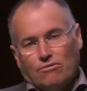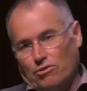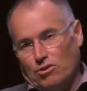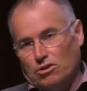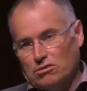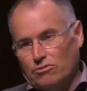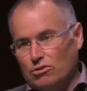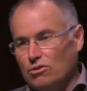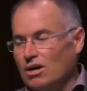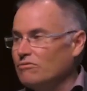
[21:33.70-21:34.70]
for those of
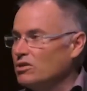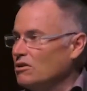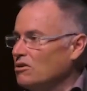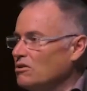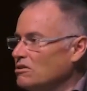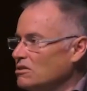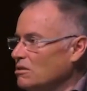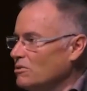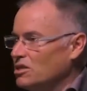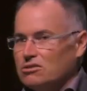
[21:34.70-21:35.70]
you who have younger
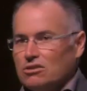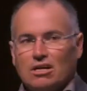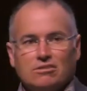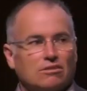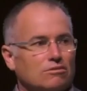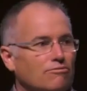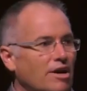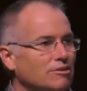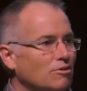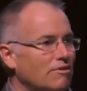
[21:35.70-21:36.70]
siblings or cousins or
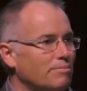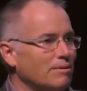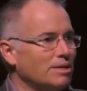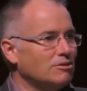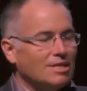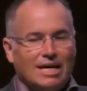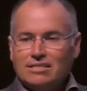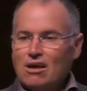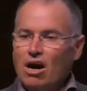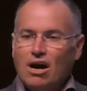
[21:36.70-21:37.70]
friends who have babies,
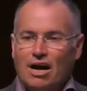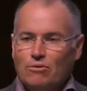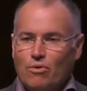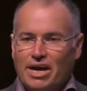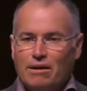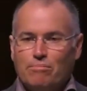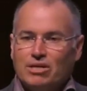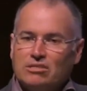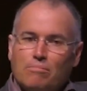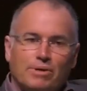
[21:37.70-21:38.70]
that's all gone away
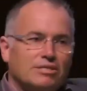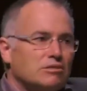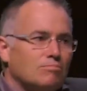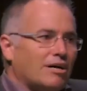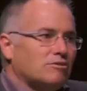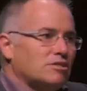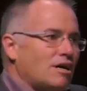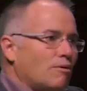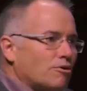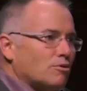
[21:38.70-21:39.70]
because the business model did
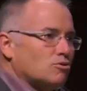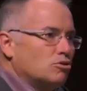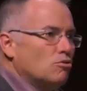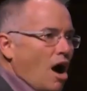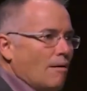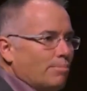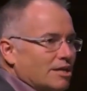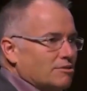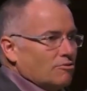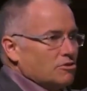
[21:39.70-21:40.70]
not work. It was too
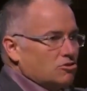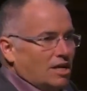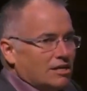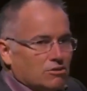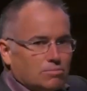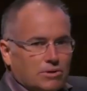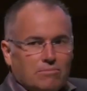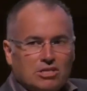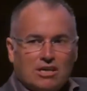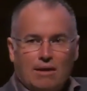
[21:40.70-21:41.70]
complex for the trade. There's pretty
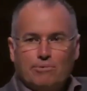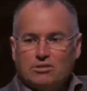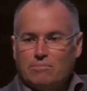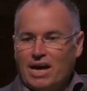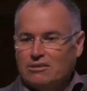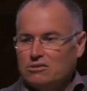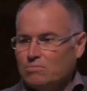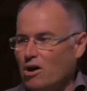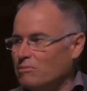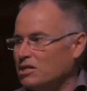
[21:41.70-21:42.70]
much diapers are back to
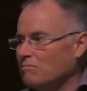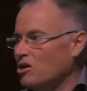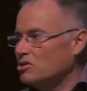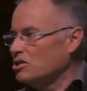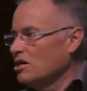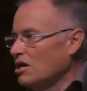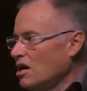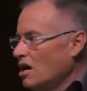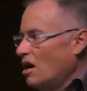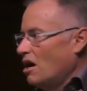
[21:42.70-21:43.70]
small, medium, large
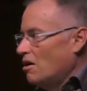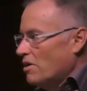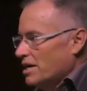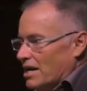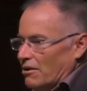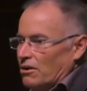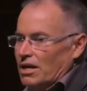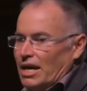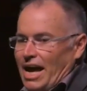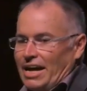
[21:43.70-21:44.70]
right now.
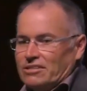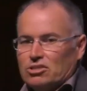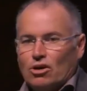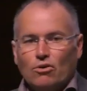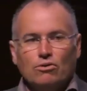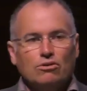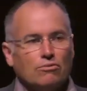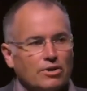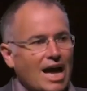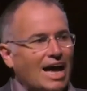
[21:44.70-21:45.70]
And so
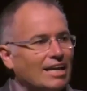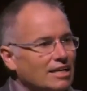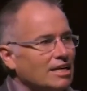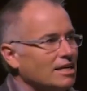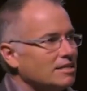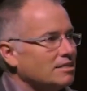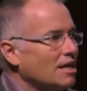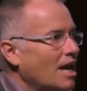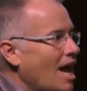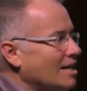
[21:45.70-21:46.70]
the reality is,
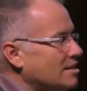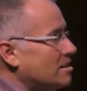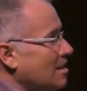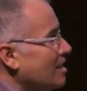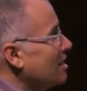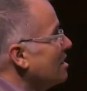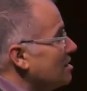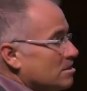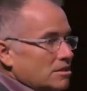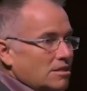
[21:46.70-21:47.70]
as exciting it
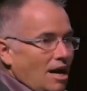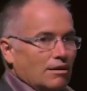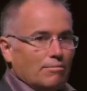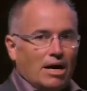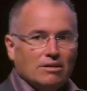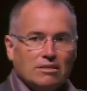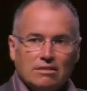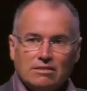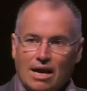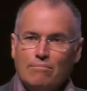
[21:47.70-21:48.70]
is to talk
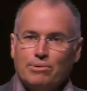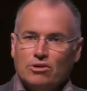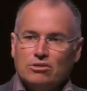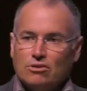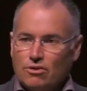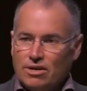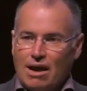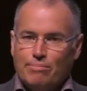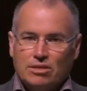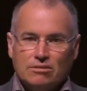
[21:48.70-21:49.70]
about diapers or
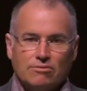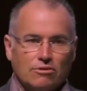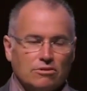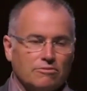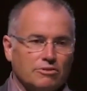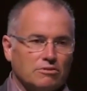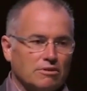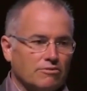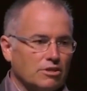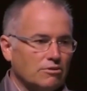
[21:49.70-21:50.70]
nappies, for those of us who
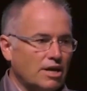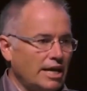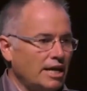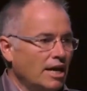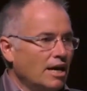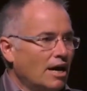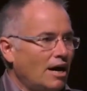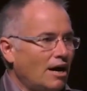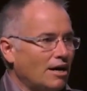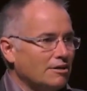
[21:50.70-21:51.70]
live in the UK
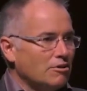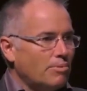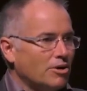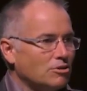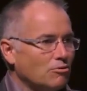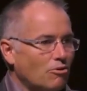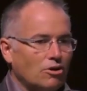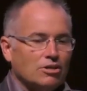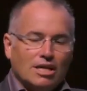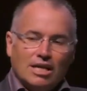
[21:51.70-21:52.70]
and other parts of the
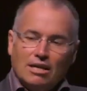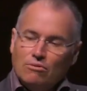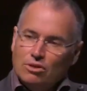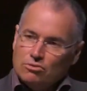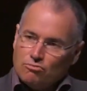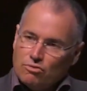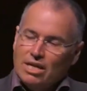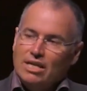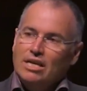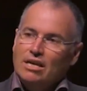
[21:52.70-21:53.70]
world, it was
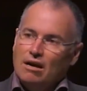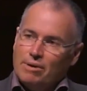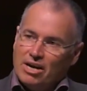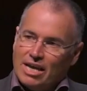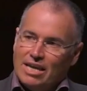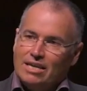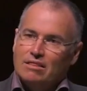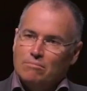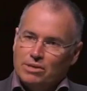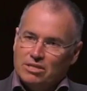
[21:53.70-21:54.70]
really about
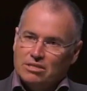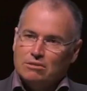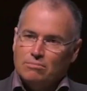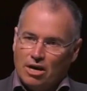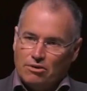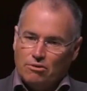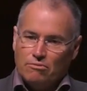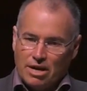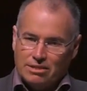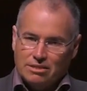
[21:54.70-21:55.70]
getting the business model
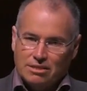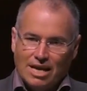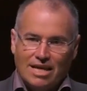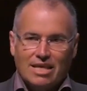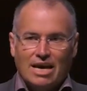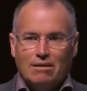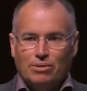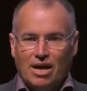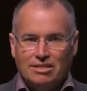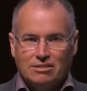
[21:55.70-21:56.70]
right. And that
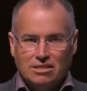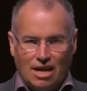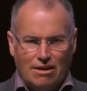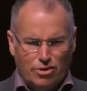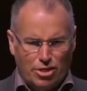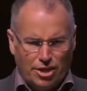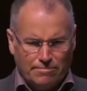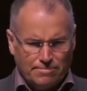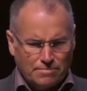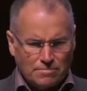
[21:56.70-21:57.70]
applies to everything.